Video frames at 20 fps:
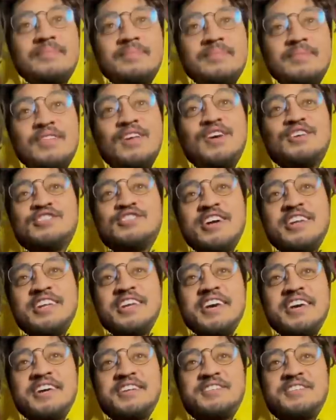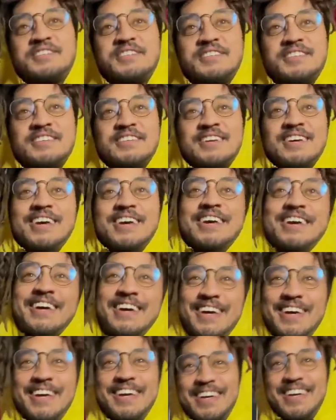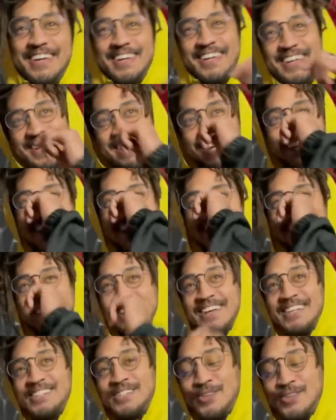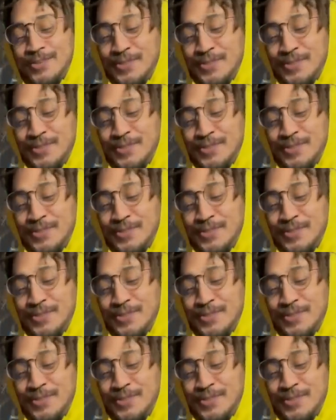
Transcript: No, Johnny Cage. Yeah, that's cool.